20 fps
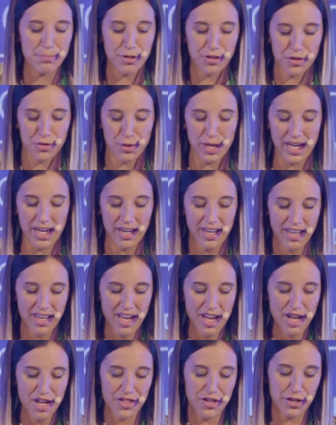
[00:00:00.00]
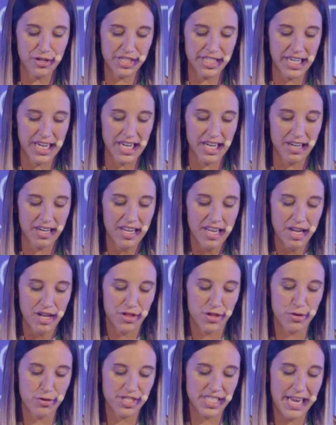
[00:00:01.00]
3, 13
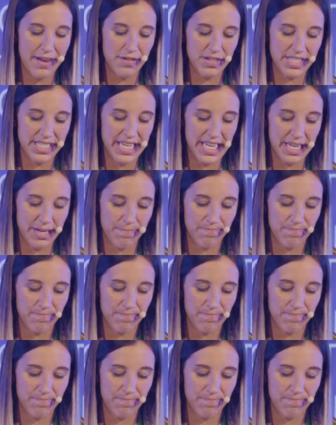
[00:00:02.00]
through 17.